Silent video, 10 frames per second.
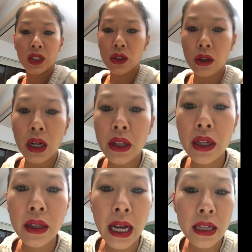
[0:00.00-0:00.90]
So I
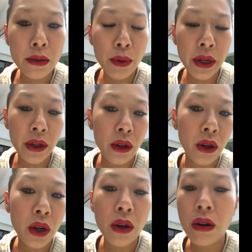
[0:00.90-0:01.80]
think that's pretty good.
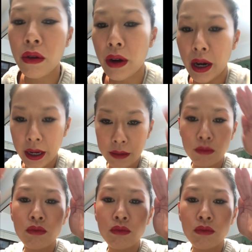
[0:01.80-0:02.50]
All right,